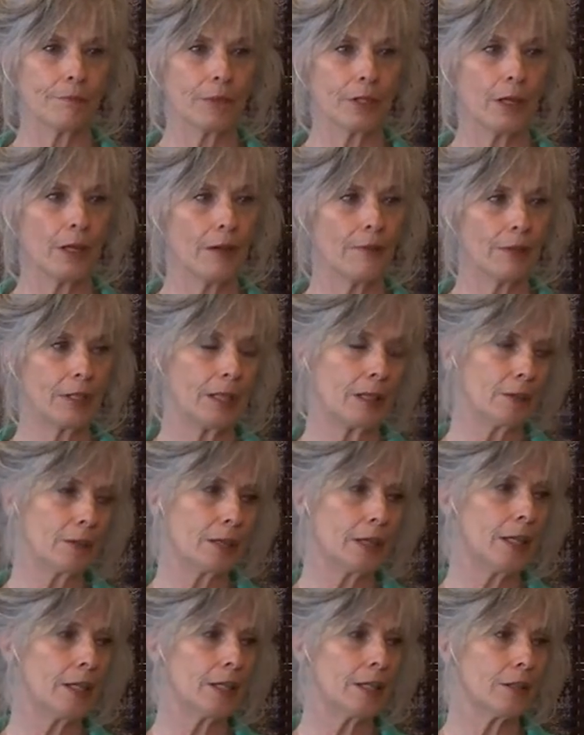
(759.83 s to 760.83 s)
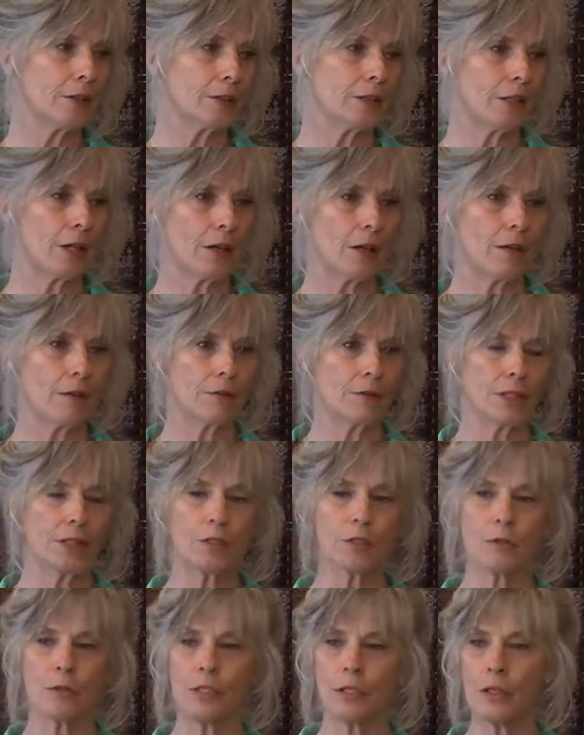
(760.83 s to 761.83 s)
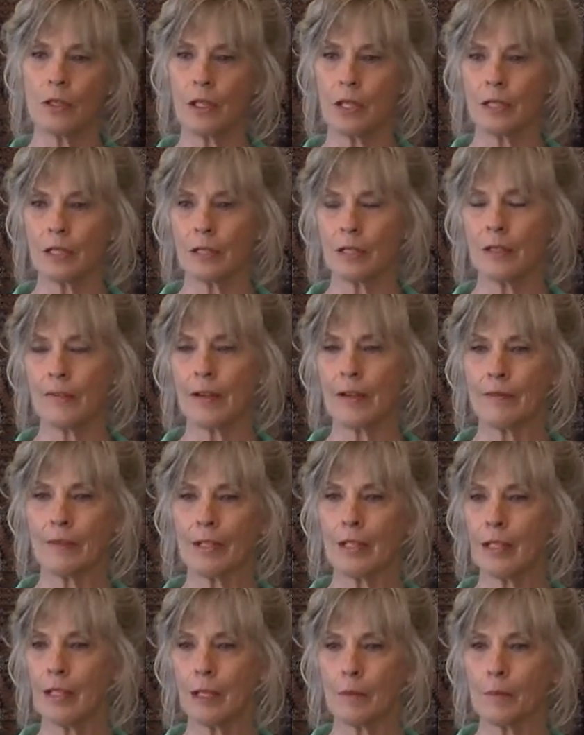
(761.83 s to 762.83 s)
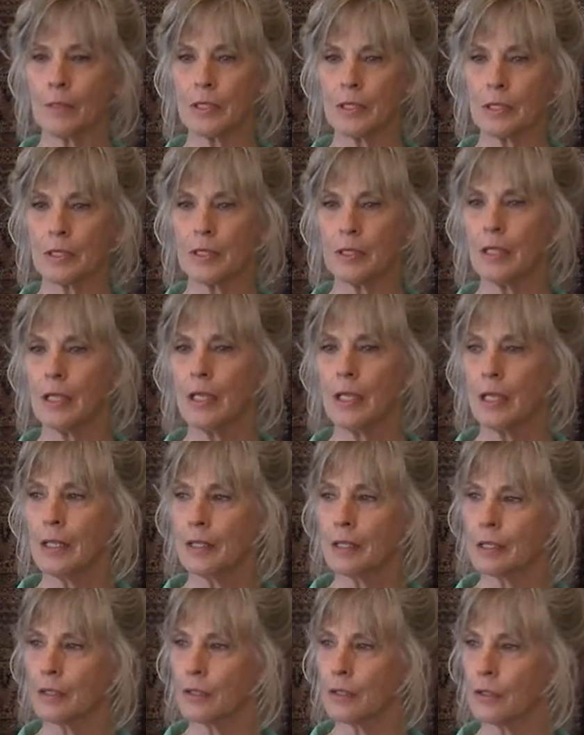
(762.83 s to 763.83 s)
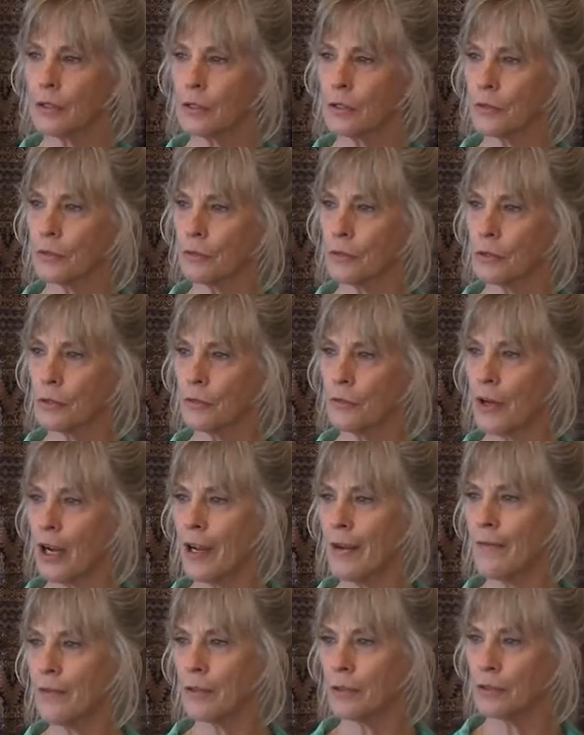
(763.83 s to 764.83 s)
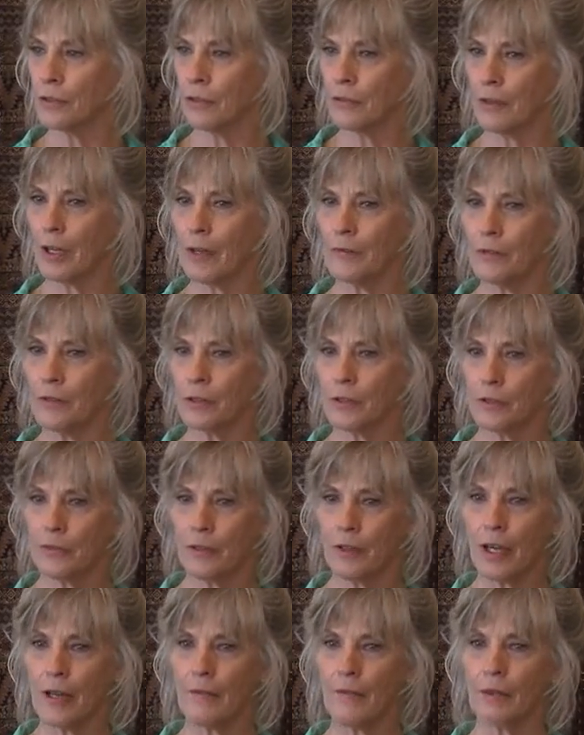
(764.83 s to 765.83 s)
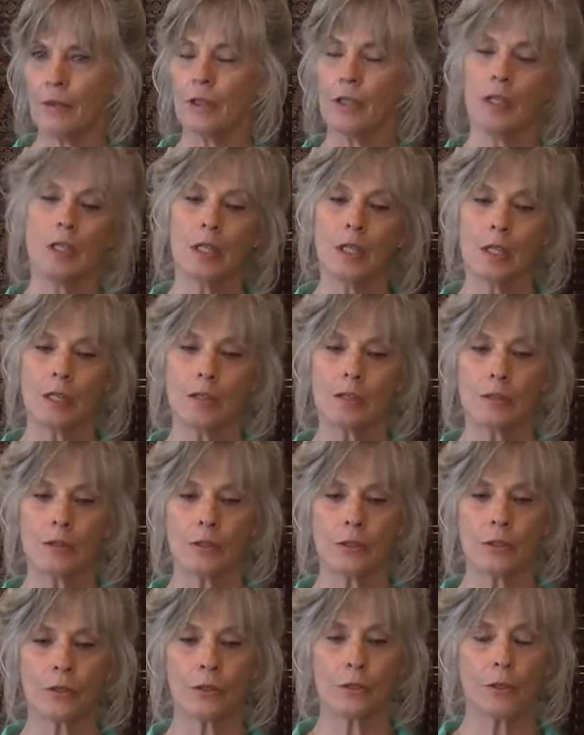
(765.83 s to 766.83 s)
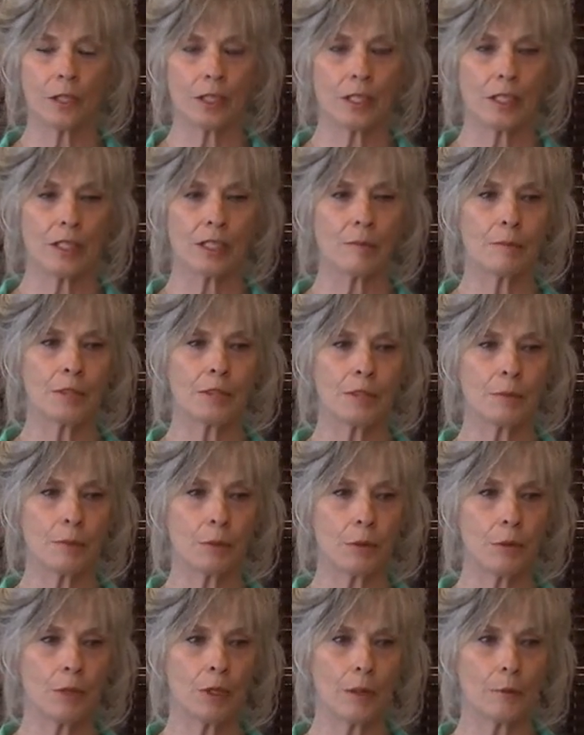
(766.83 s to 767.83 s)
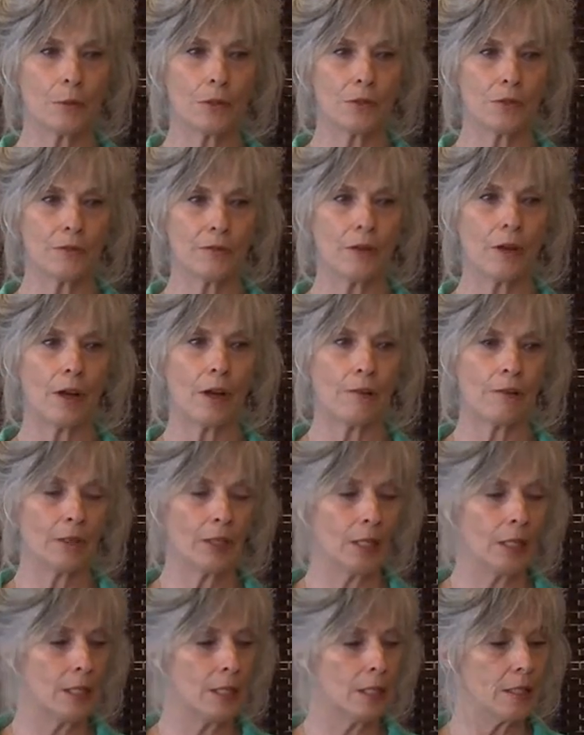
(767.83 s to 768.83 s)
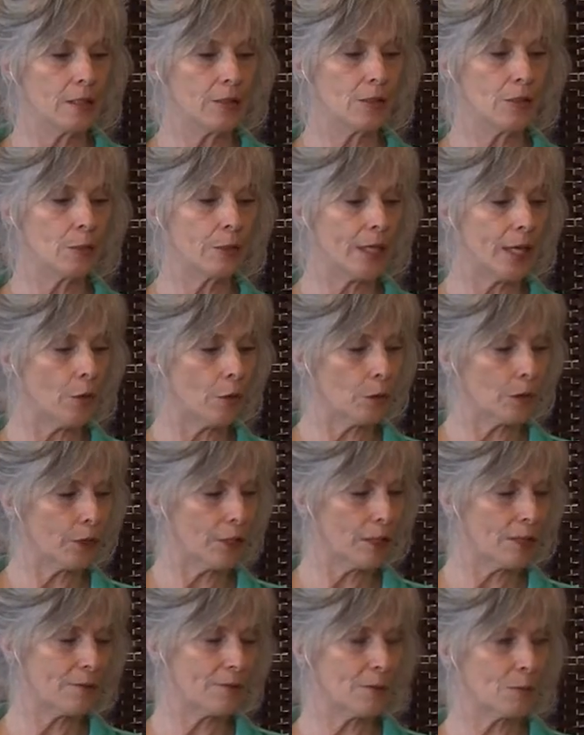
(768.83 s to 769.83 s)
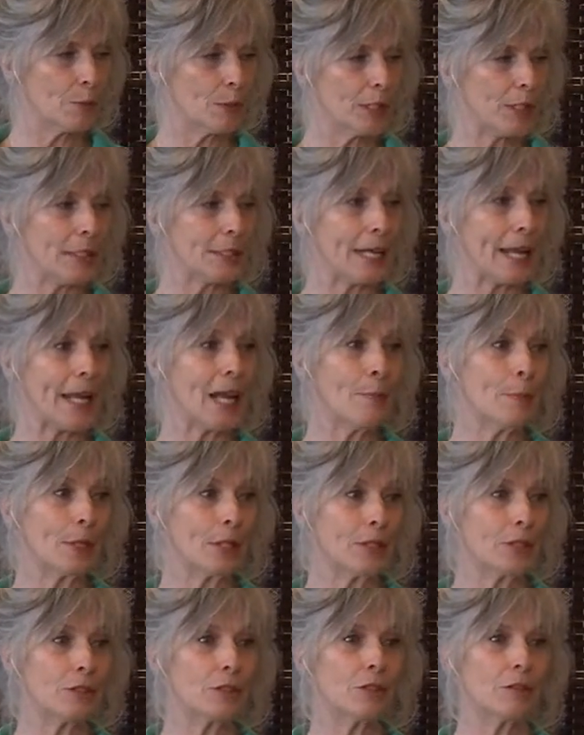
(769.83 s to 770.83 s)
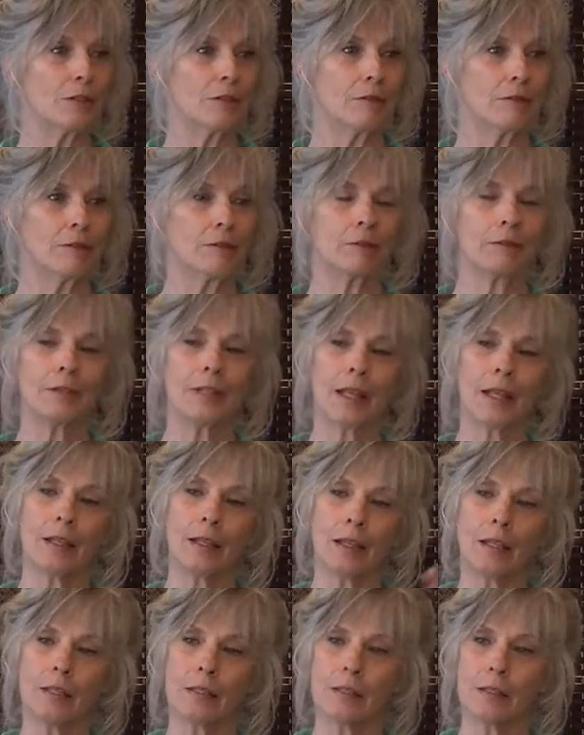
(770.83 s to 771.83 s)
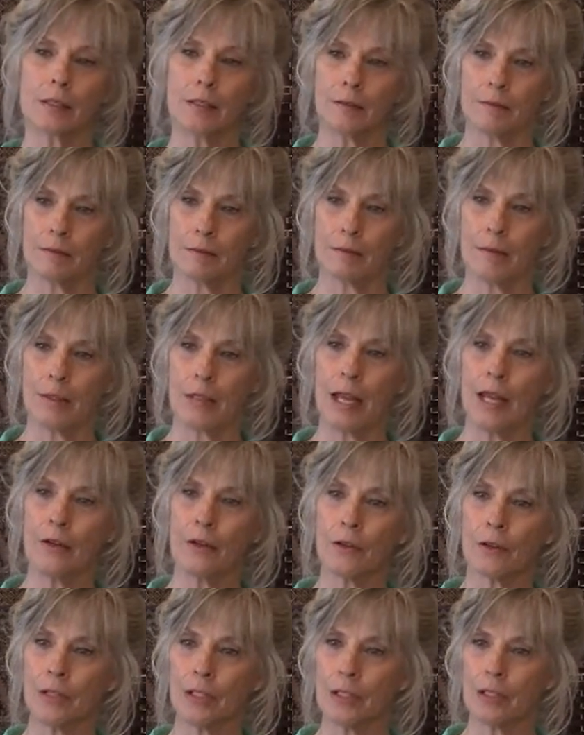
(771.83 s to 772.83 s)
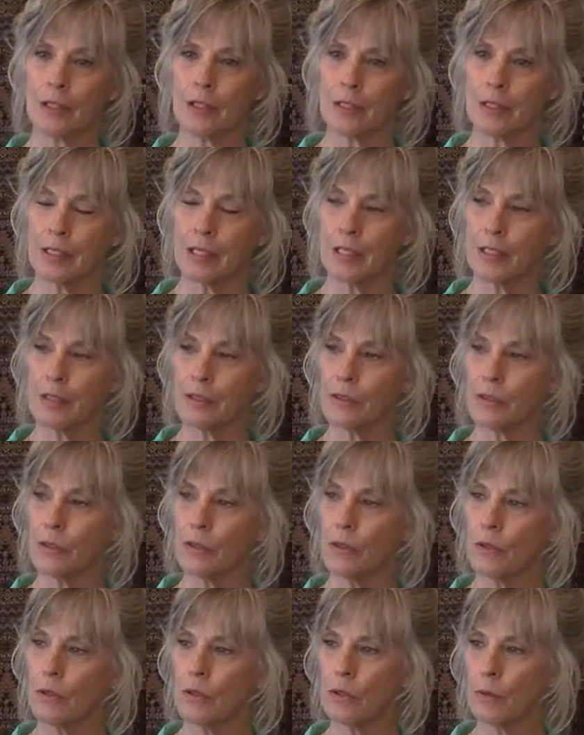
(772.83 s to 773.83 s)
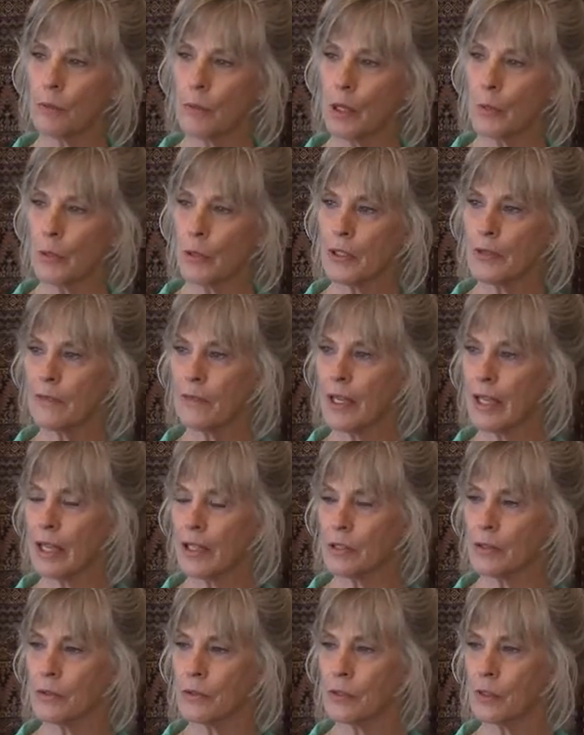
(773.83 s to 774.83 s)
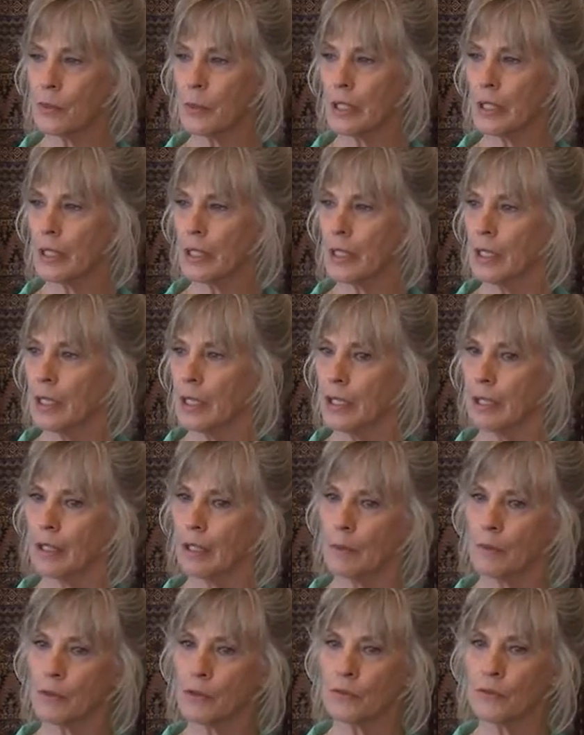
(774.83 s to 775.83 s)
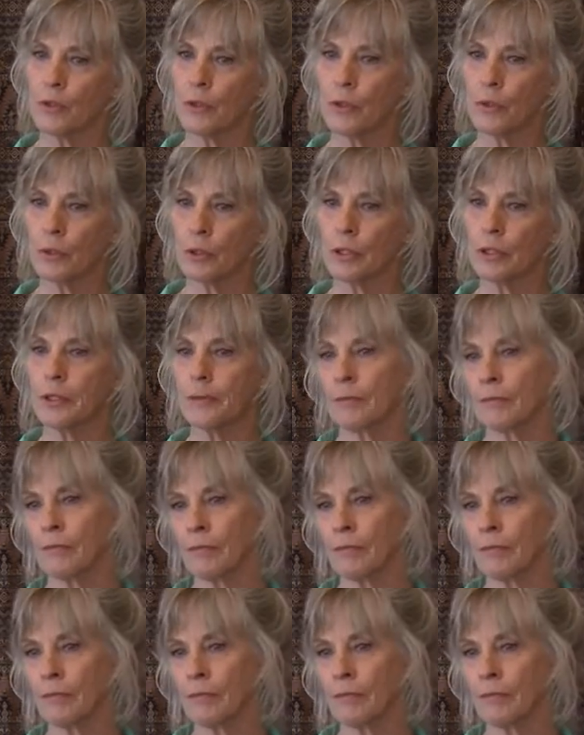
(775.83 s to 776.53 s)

Every, you know, cutting yourselves, injuries, all kinds of stuff. Everything comes in to start survival, survival, survival. So your organism is programmed to survive. So when that organism has been damaged, that gets anchored into the seat of the soul, the memory of that, so to speak, comes forward.